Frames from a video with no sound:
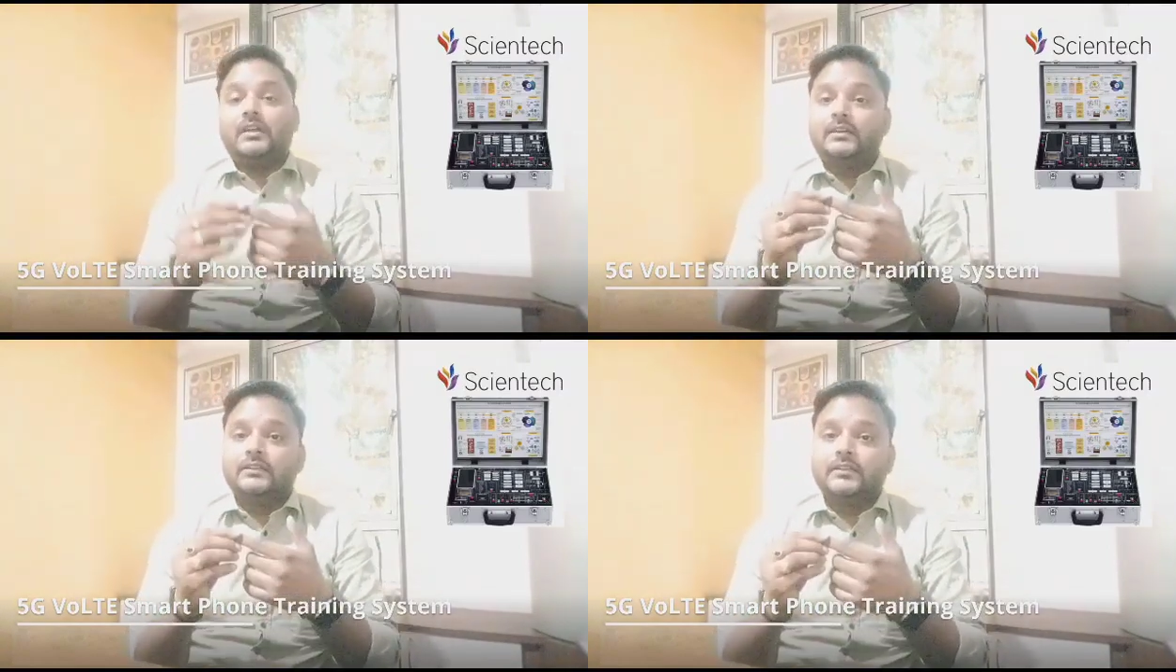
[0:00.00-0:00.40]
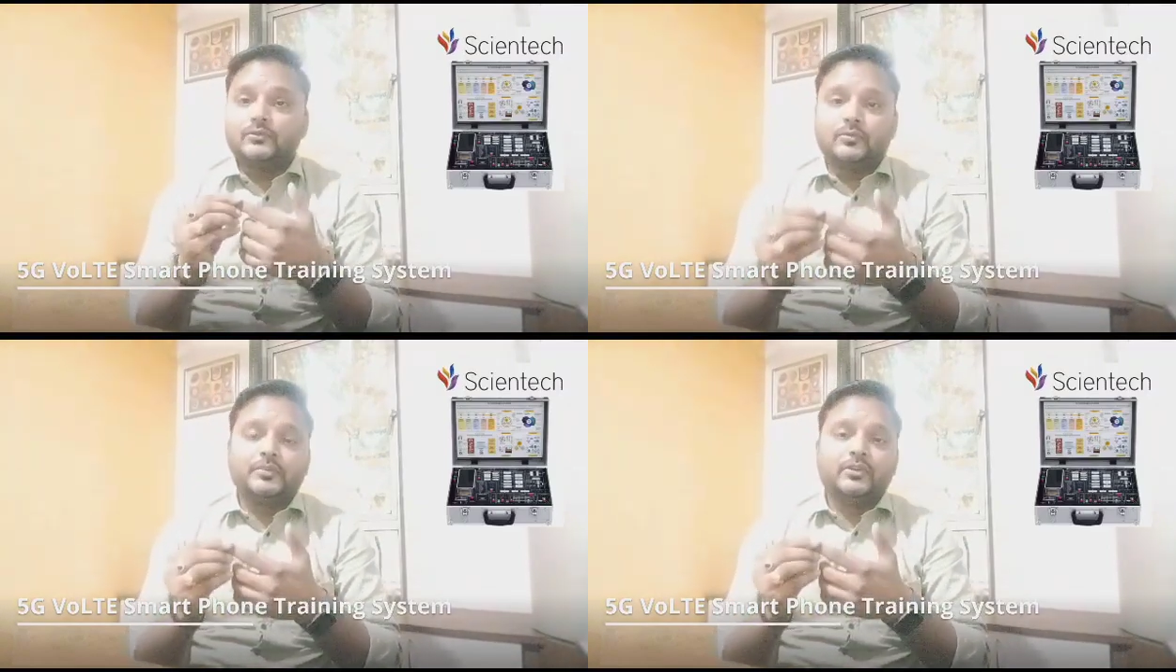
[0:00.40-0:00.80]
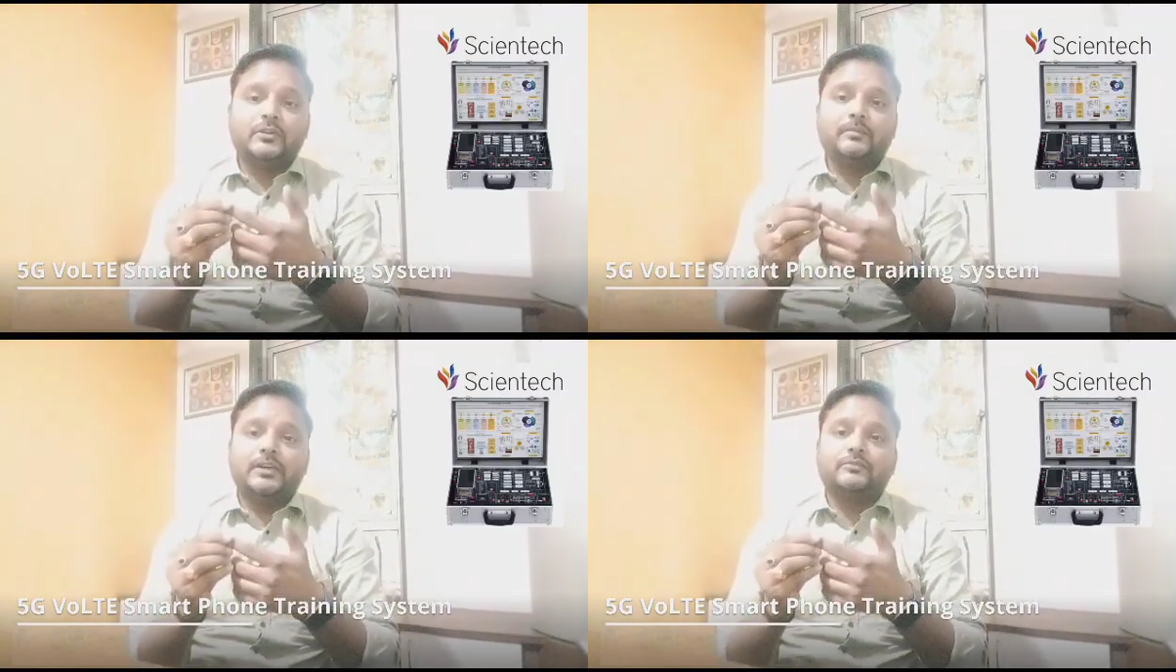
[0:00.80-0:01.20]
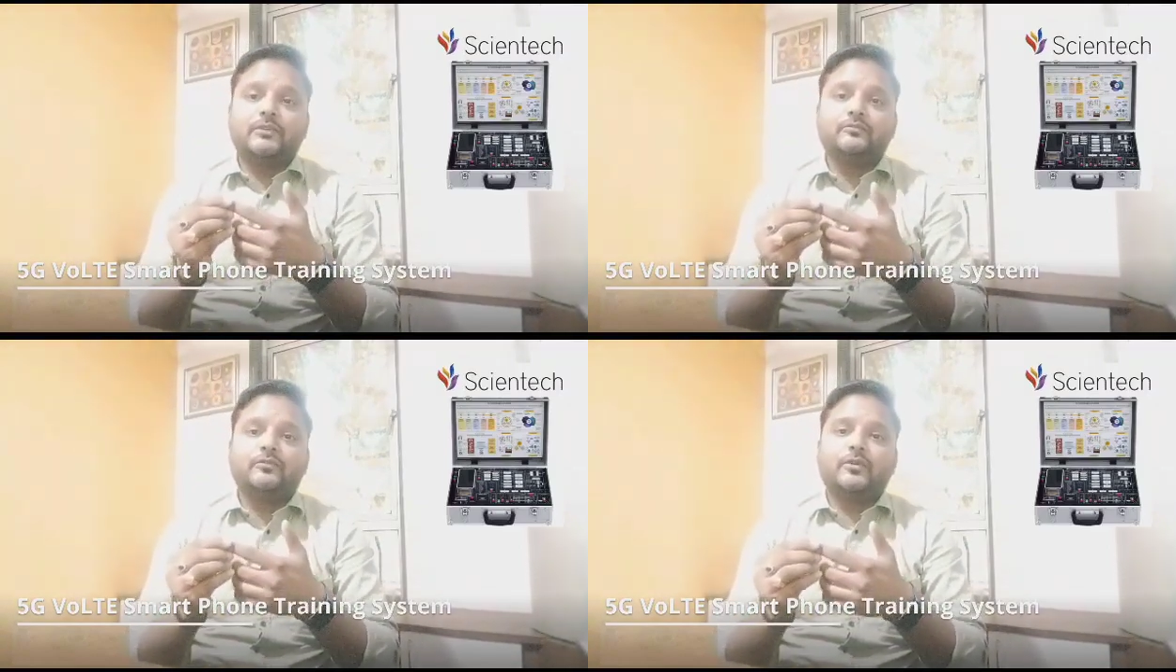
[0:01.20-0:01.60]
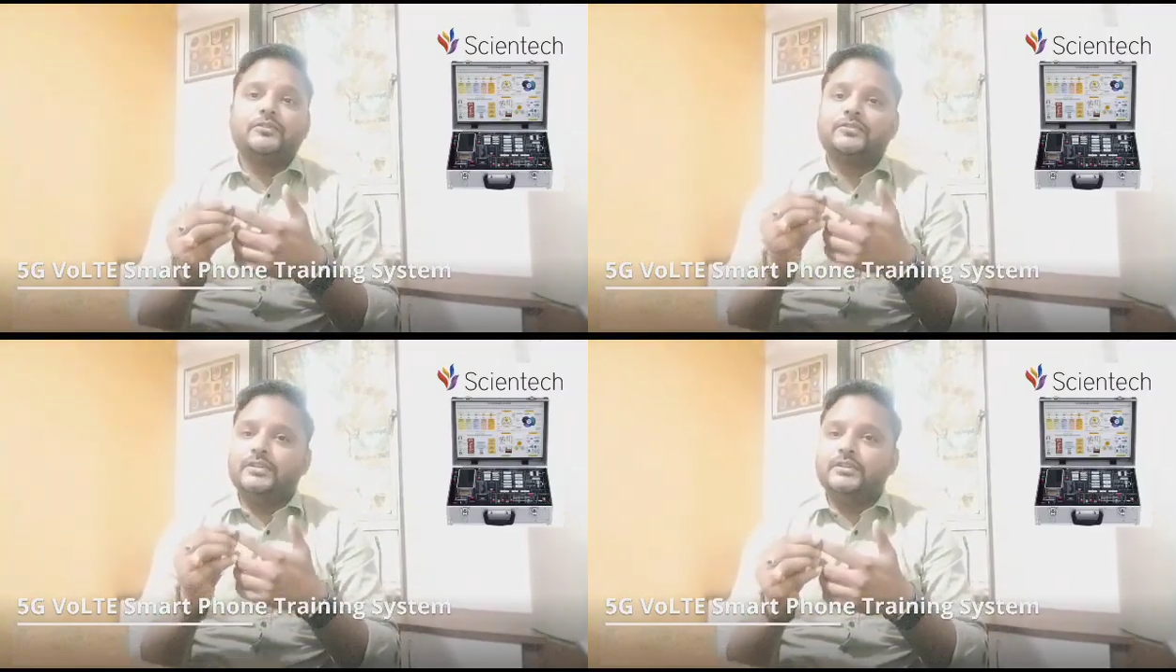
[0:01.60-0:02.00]
it is a superior platform for
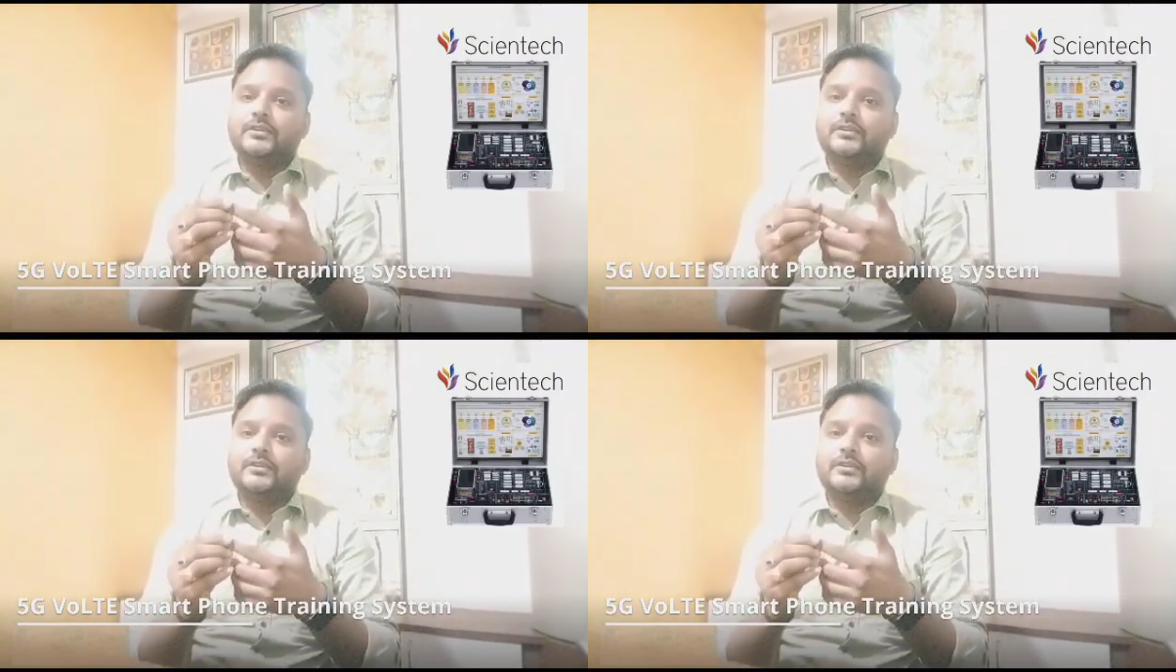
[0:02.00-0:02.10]
study